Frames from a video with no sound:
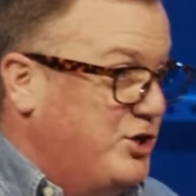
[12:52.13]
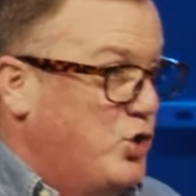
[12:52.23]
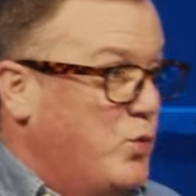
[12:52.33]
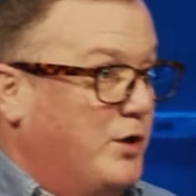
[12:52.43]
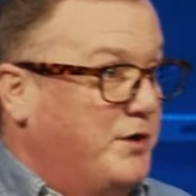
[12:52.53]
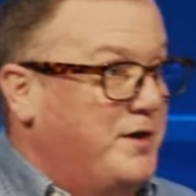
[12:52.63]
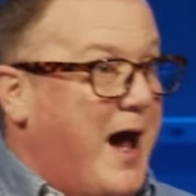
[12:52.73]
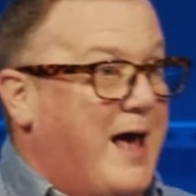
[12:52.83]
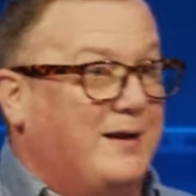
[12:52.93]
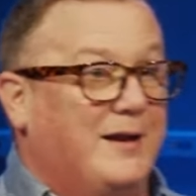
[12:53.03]
you will
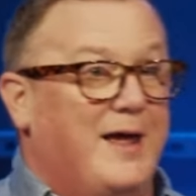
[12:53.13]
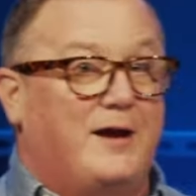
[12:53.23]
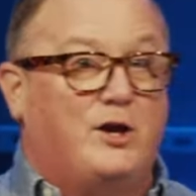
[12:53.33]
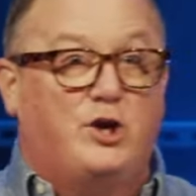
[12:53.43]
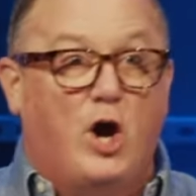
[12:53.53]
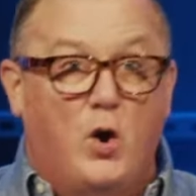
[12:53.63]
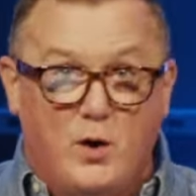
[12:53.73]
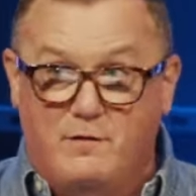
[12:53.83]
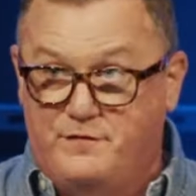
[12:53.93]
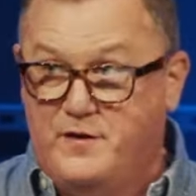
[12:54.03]
not let go
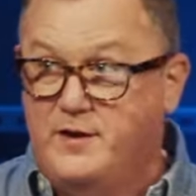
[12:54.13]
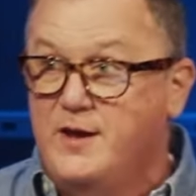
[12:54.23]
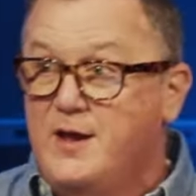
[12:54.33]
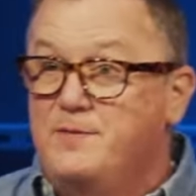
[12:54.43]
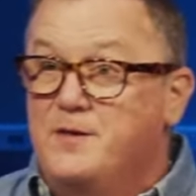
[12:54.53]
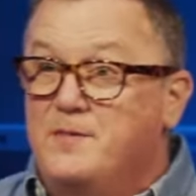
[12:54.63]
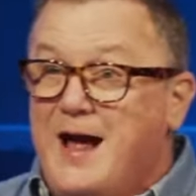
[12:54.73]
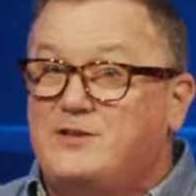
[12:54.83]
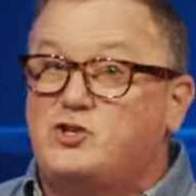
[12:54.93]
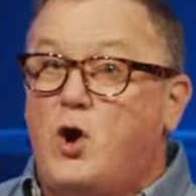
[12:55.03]
of it, then
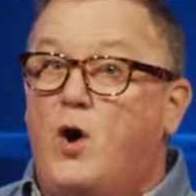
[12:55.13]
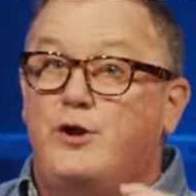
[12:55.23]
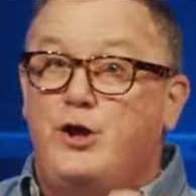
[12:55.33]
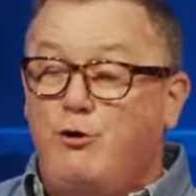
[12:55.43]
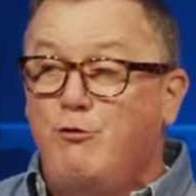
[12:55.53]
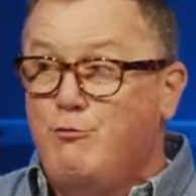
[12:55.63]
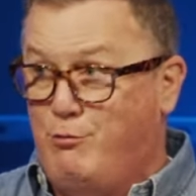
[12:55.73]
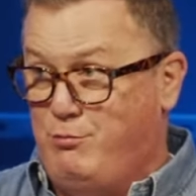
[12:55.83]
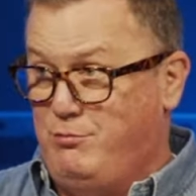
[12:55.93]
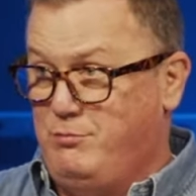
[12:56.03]
that's on you.
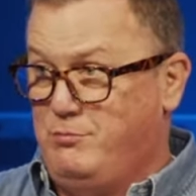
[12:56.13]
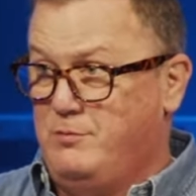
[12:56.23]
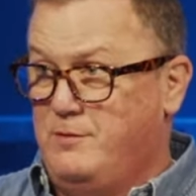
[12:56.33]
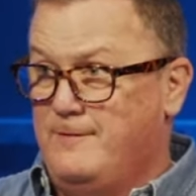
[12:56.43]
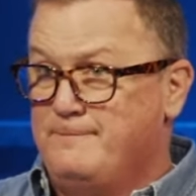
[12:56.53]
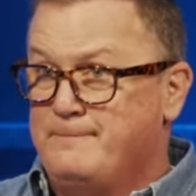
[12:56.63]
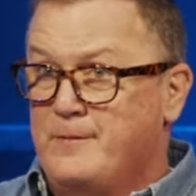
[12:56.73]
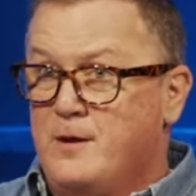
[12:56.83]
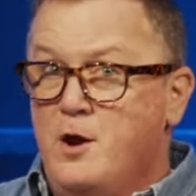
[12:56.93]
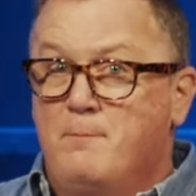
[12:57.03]

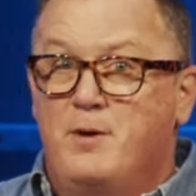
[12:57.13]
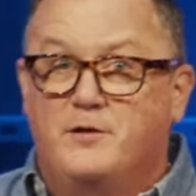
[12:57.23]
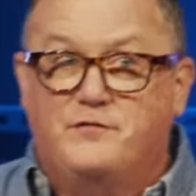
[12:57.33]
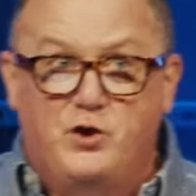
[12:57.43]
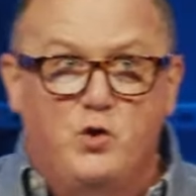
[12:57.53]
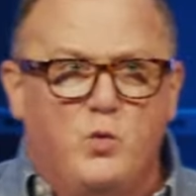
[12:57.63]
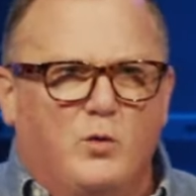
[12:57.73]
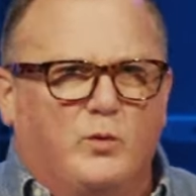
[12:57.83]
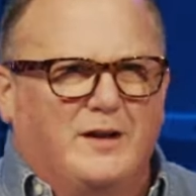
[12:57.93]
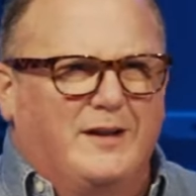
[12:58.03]
But if you will
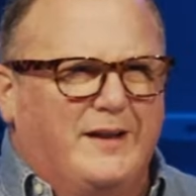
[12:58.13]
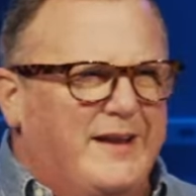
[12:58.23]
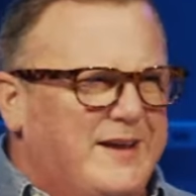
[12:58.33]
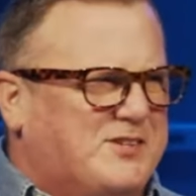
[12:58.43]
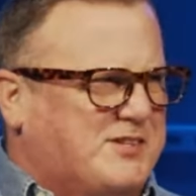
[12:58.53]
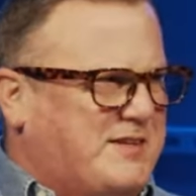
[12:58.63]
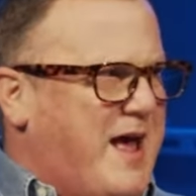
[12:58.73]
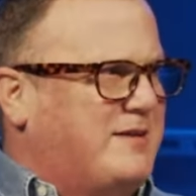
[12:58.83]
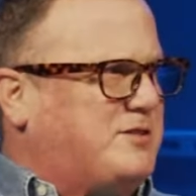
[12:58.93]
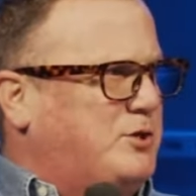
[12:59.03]
release
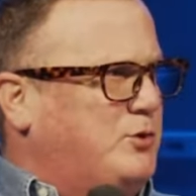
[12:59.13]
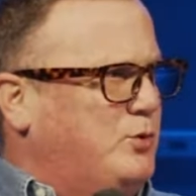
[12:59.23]
that to